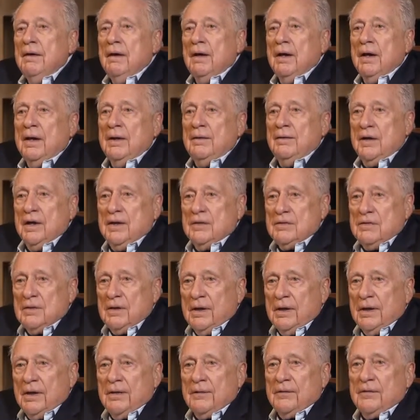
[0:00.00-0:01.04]
And then
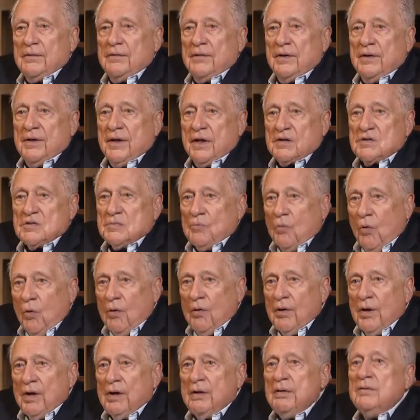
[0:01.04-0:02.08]
the next
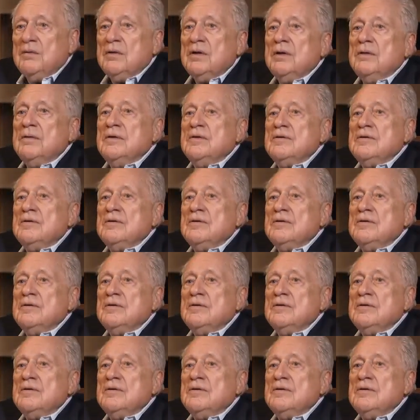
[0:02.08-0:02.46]
morning,